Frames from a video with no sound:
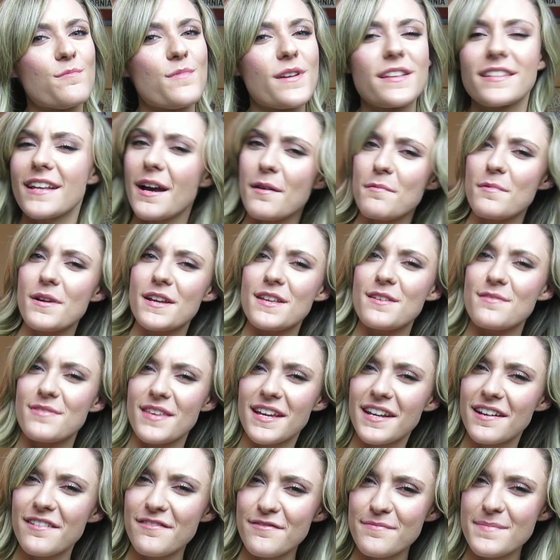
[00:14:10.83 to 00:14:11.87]
Is that what you
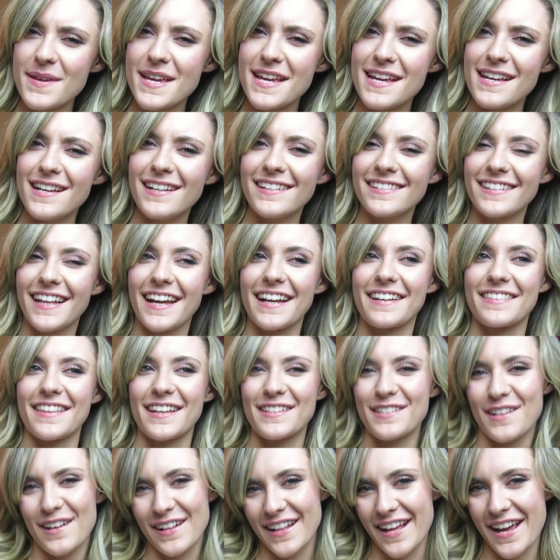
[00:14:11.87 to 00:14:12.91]
think of me? Like,
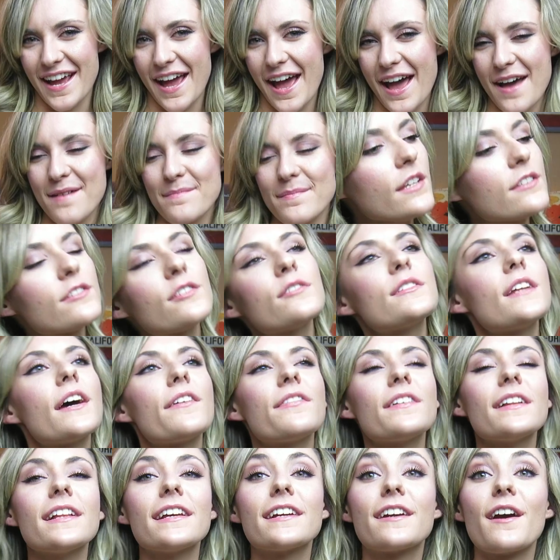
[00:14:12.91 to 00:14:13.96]
that's all I am? So
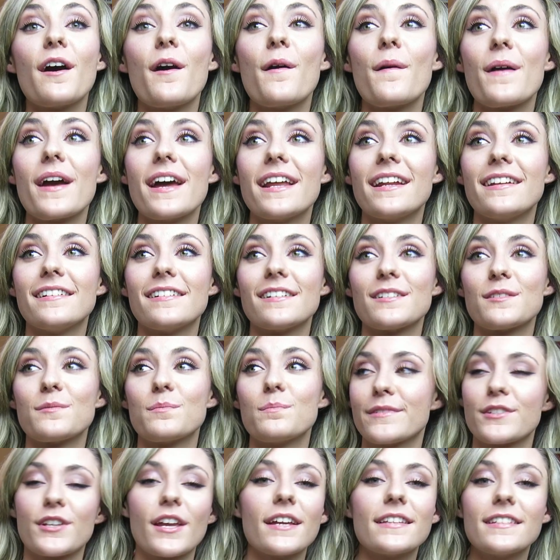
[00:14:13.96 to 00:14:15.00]
definitely go in and just
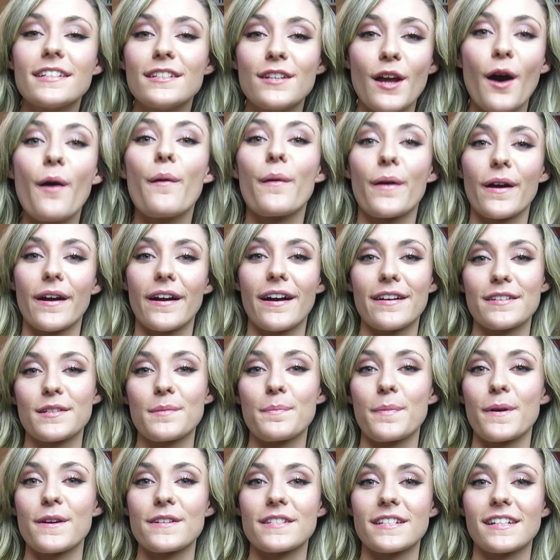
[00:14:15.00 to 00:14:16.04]
get to know her as a
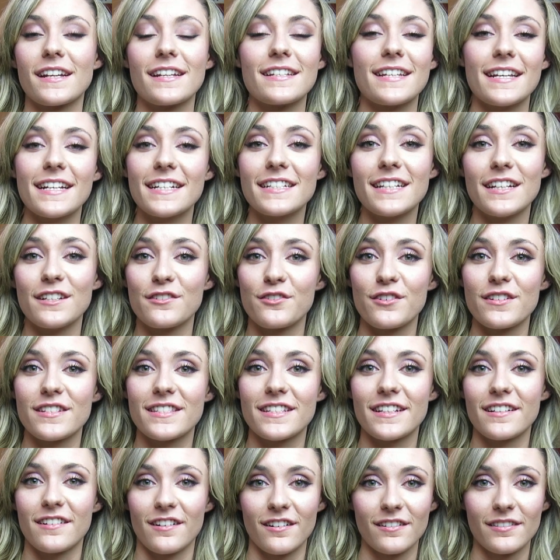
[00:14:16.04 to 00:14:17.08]
person and take an
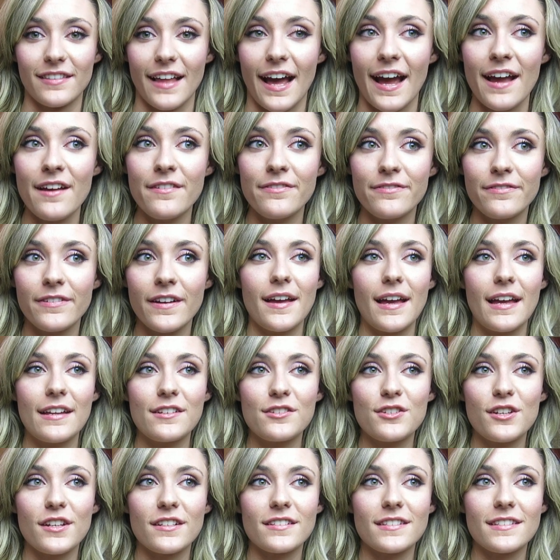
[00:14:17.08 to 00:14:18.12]
interest in her life
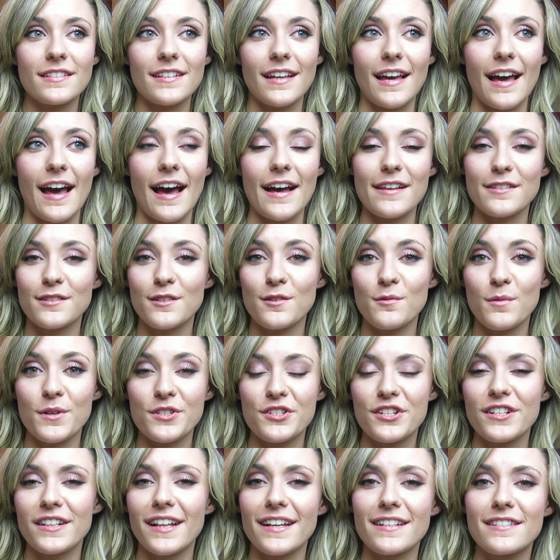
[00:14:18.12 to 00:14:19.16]
and just ask her what
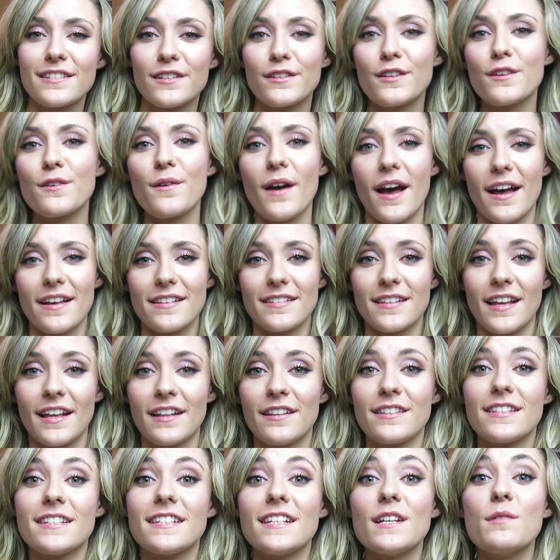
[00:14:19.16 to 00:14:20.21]
she likes to do
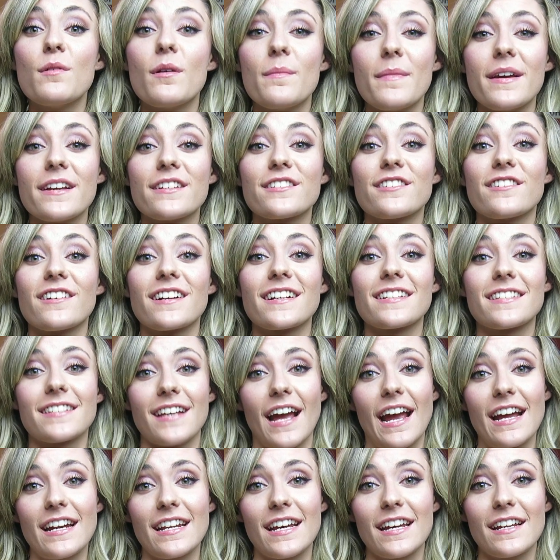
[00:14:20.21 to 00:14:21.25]
and see what makes her
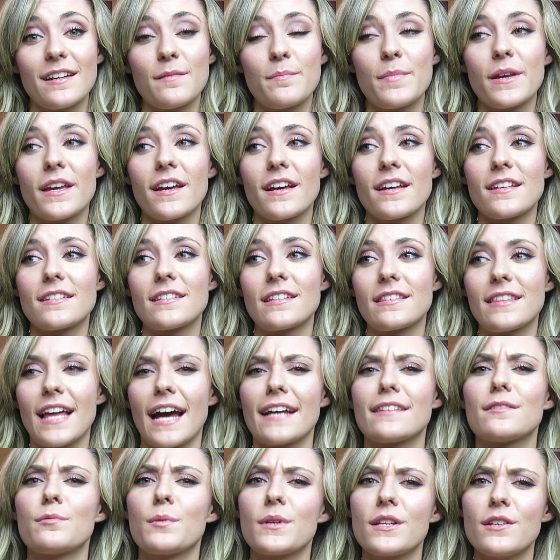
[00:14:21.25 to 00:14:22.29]
excited, because
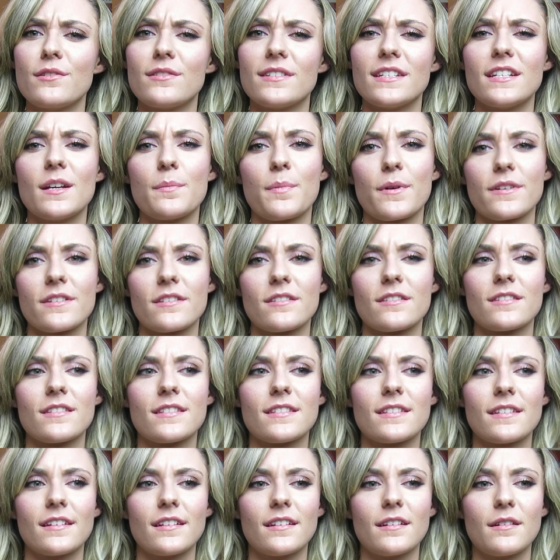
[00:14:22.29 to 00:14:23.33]
that's when you see a
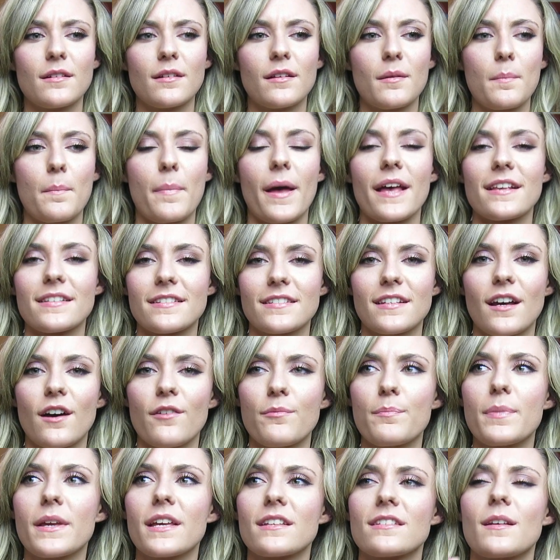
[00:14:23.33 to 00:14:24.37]
person's best
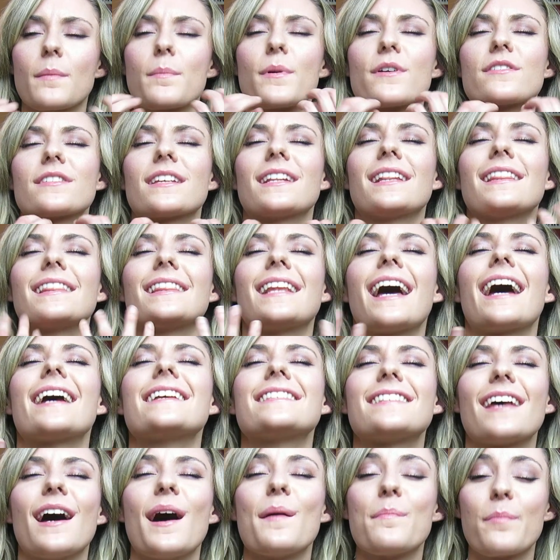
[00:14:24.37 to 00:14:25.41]
self, because a person
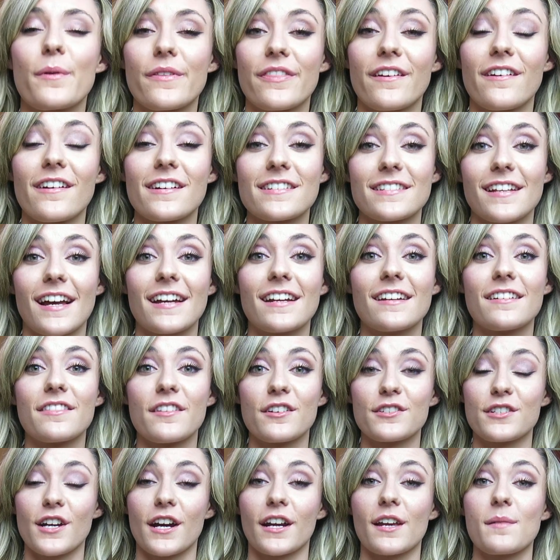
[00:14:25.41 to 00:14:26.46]
lights up when they're excited and
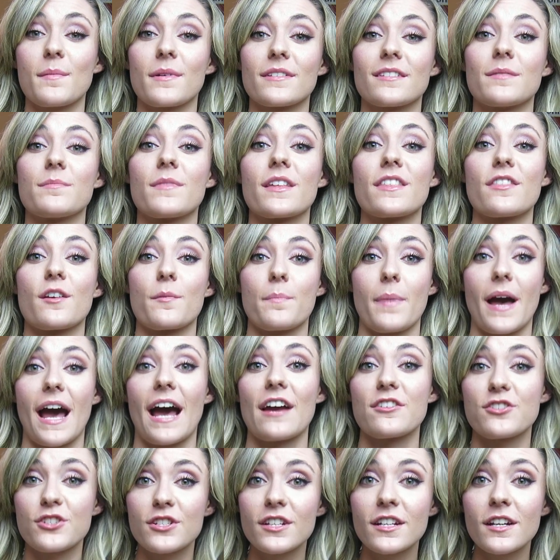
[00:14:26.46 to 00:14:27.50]
they're talking about something they're
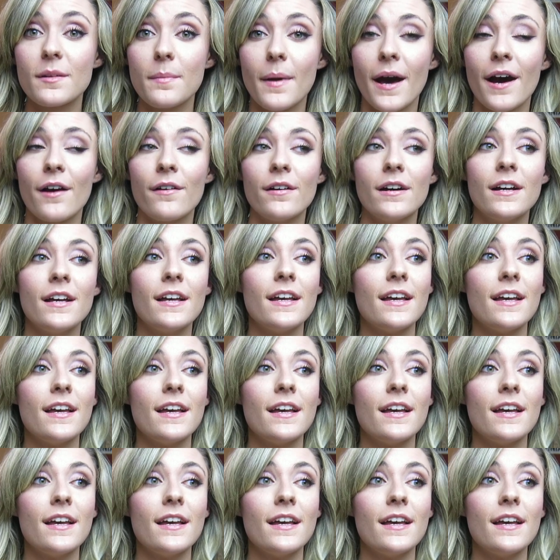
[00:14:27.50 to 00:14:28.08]
passionate about.